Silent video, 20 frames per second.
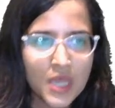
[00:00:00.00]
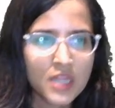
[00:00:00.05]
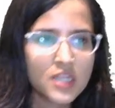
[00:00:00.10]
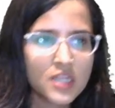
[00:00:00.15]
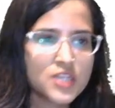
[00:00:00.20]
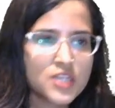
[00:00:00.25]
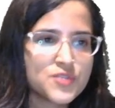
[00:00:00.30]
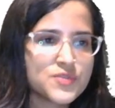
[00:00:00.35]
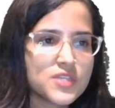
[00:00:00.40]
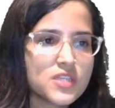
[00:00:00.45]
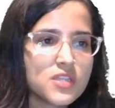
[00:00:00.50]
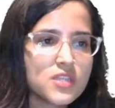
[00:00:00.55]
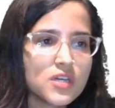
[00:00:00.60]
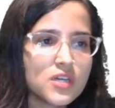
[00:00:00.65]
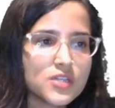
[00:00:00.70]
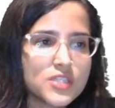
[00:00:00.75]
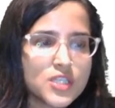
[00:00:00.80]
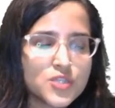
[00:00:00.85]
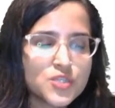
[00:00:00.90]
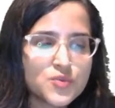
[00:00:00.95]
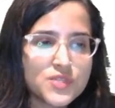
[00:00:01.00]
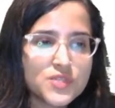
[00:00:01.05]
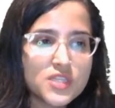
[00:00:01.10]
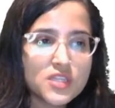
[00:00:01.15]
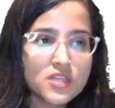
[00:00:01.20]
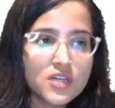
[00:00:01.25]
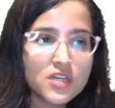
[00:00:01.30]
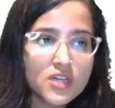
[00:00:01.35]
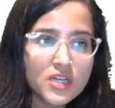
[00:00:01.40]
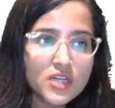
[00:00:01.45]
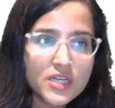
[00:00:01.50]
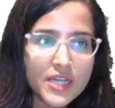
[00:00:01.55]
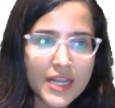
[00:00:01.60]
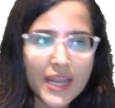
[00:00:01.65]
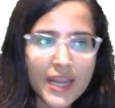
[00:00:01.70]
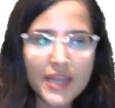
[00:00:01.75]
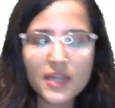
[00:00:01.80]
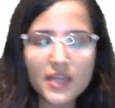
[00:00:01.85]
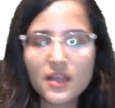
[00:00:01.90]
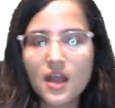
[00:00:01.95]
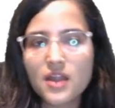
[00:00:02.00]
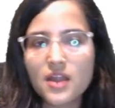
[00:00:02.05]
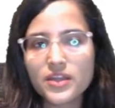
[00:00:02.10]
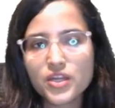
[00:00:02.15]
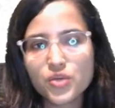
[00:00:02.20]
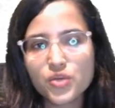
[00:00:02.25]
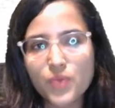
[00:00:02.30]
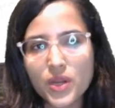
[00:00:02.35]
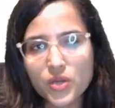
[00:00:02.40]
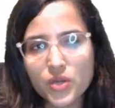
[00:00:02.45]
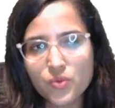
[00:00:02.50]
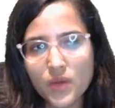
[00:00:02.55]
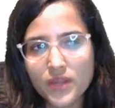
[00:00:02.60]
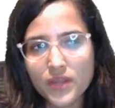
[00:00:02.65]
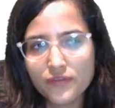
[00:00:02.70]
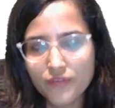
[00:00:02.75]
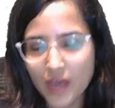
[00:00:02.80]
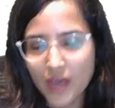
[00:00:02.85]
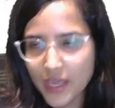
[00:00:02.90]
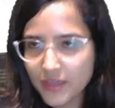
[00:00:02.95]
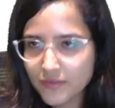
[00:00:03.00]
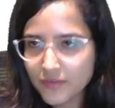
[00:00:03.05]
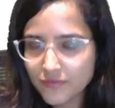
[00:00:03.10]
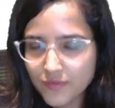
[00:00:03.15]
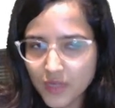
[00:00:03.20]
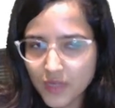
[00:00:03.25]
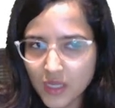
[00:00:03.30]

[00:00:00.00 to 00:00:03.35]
This was the third rate cut in 2025.